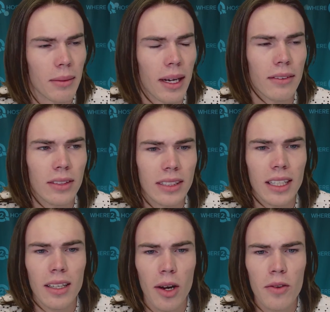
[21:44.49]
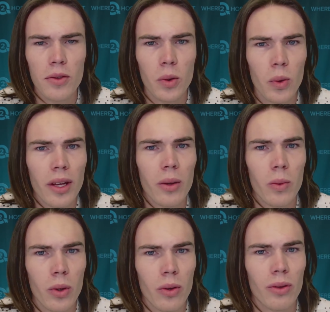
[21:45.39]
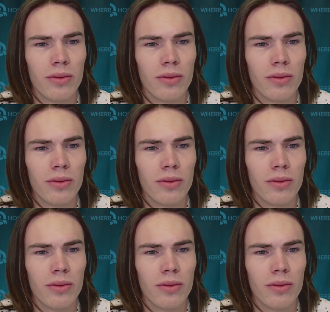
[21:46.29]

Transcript: I have to say, overall they were